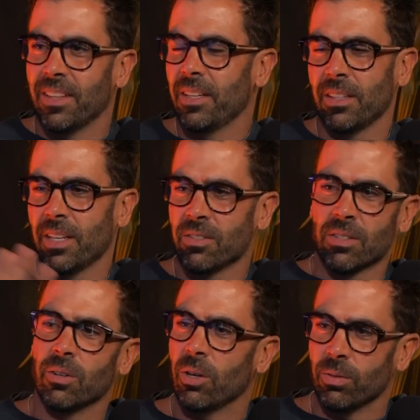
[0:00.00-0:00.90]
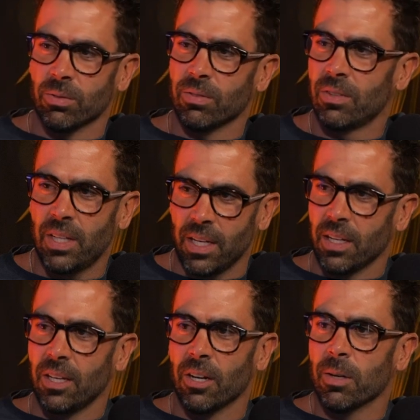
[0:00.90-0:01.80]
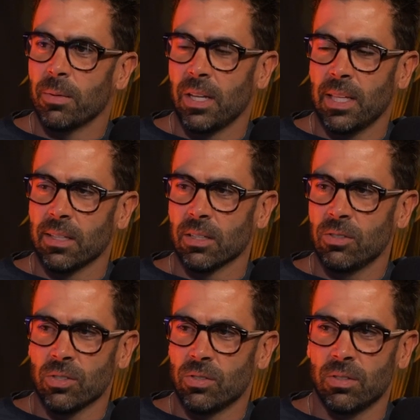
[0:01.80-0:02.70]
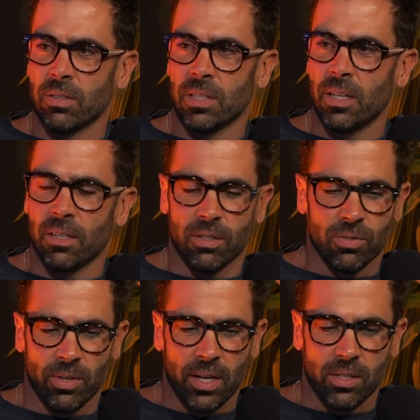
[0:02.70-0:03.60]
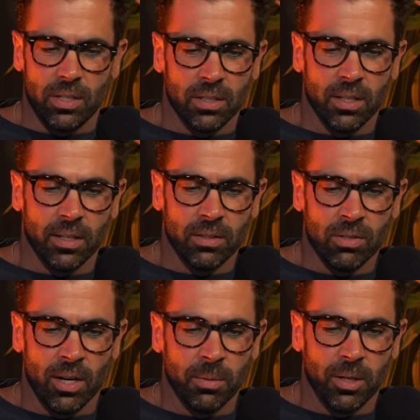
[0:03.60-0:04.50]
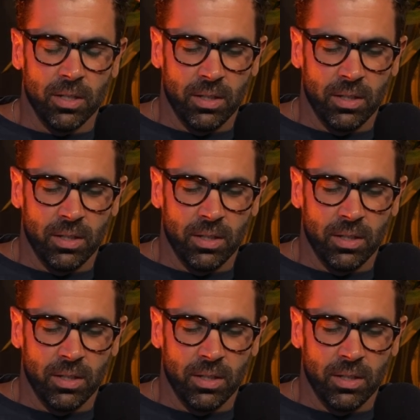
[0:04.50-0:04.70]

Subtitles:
That's their own thing, you know, but I think let's just get into the strategy and talk about it.